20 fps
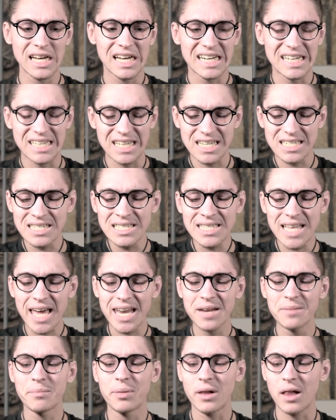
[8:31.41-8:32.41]
Doesn't that
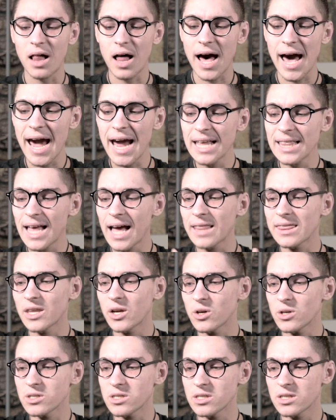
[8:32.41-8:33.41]
imply that
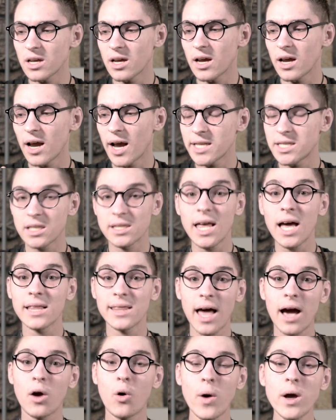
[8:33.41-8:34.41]
there's, it's like
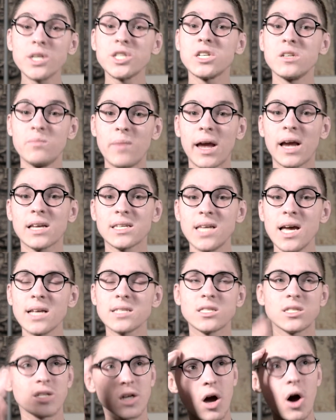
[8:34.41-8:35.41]
that question makes
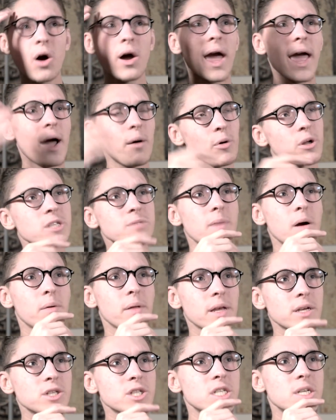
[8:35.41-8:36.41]
sense. It's like, okay, what's my
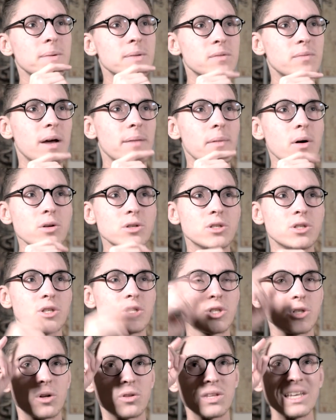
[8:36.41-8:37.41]
relationship to my emotion? You
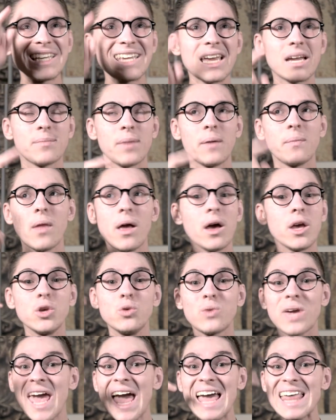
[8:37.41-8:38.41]
start thinking, but you
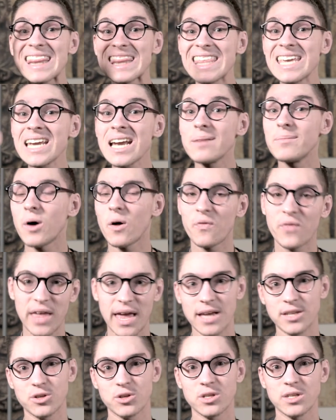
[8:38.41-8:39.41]
can't think about the
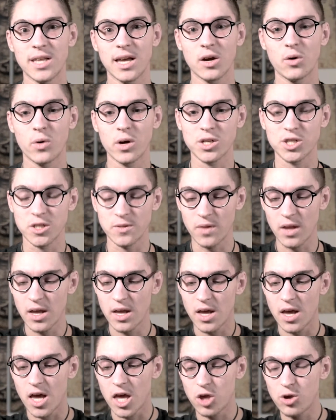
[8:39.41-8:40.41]
answer to that question.
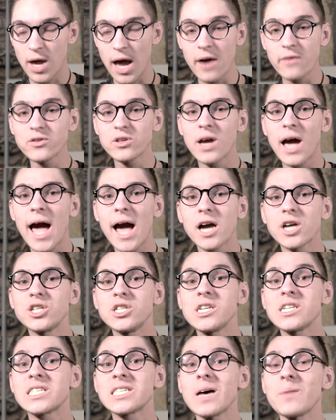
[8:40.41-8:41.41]
You have to
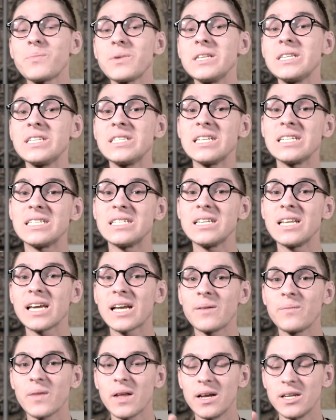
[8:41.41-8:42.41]
actually step into the,
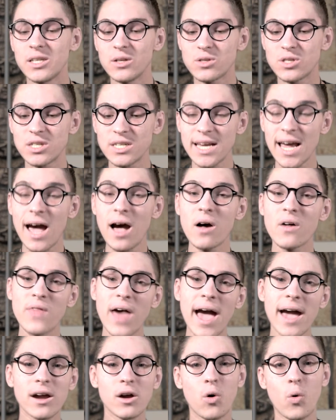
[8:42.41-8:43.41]
like, do you see how
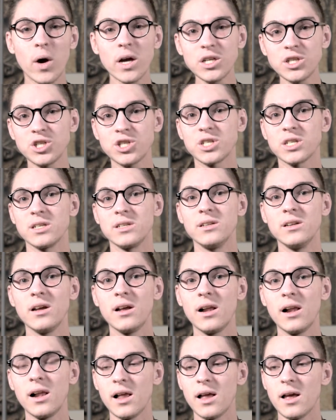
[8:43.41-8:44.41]
that question
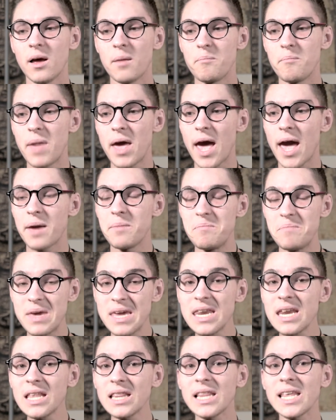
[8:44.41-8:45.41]

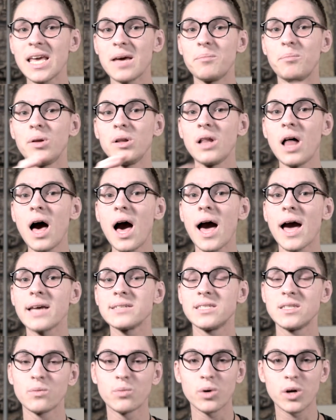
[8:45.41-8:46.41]
immediately
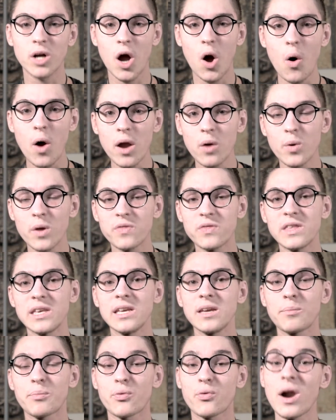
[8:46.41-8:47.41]
implies that we're going with
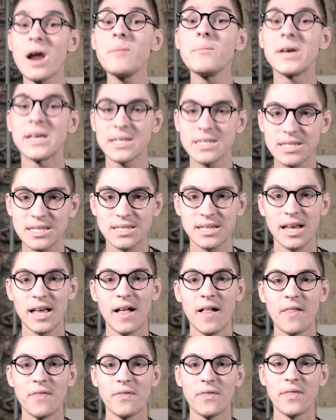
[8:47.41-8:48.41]
the premise
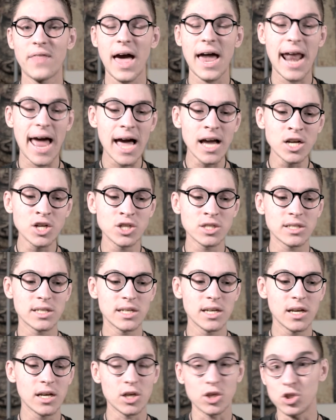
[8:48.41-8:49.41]
that
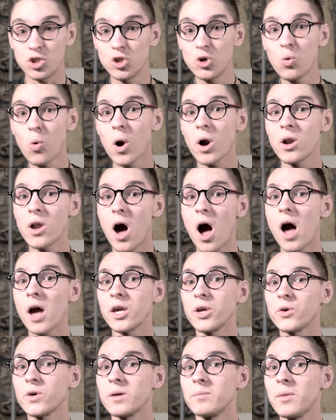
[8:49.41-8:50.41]
actually you are not
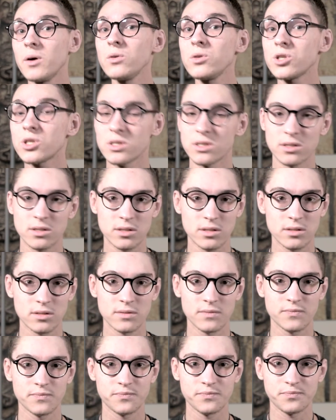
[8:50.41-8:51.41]
your emotions.
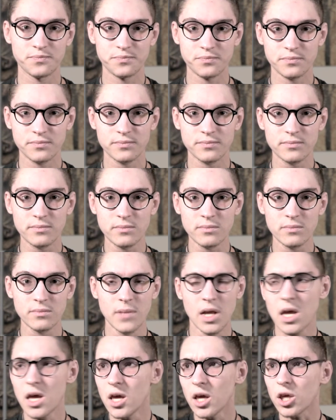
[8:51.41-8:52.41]

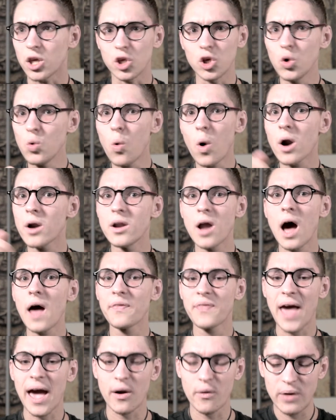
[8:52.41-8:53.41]
You are
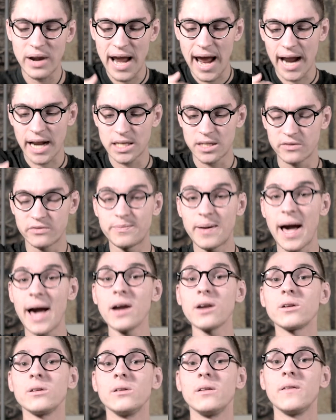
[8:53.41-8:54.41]
not that reactive
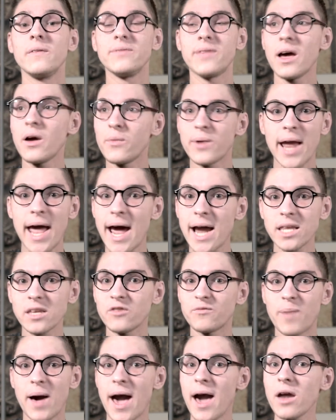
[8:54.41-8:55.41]
pattern. That
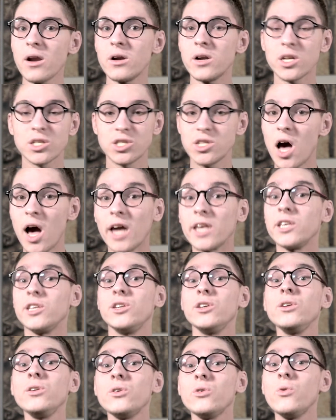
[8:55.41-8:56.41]
reactive pattern is not
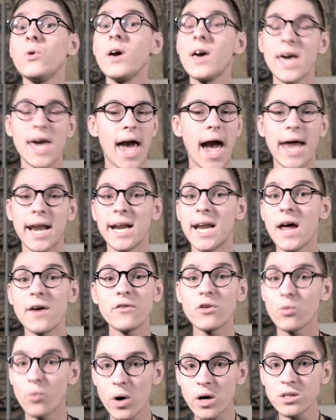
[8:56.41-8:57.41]
you, and it
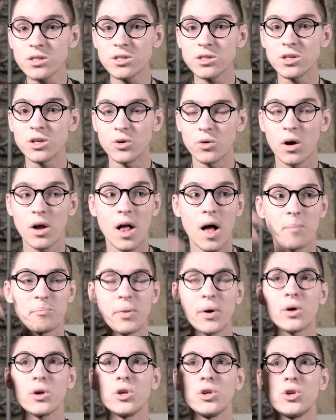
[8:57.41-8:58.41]
never was you.
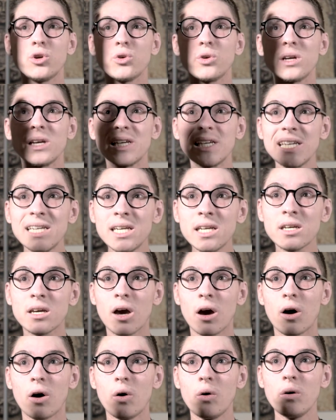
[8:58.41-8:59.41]
But your
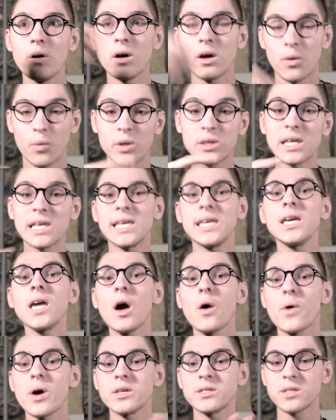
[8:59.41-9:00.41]
ego, what the
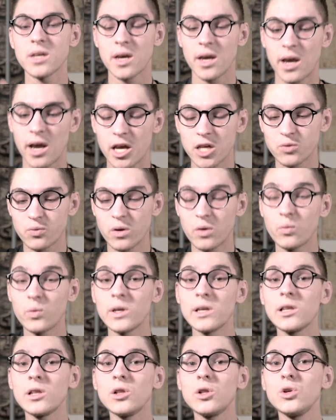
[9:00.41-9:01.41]
ego is when
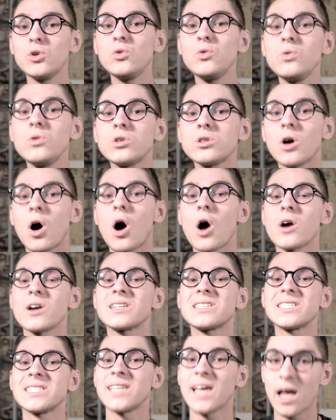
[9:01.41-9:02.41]
we lose
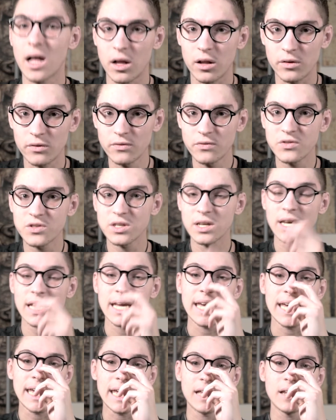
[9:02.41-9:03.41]
ourselves
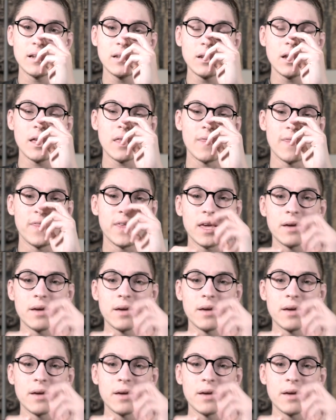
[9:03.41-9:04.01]
in the